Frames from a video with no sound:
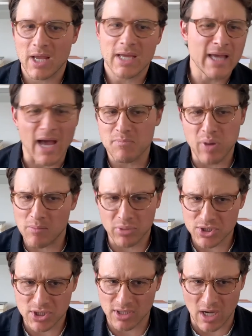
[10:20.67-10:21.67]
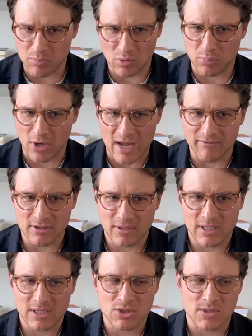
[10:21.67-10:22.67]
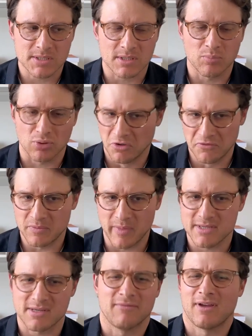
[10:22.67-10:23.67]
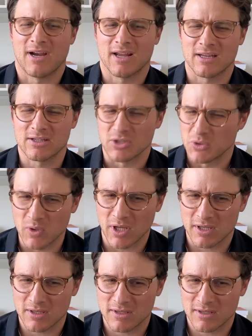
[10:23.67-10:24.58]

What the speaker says: Yeah, I published a couple privately just to prove to myself that I could do it.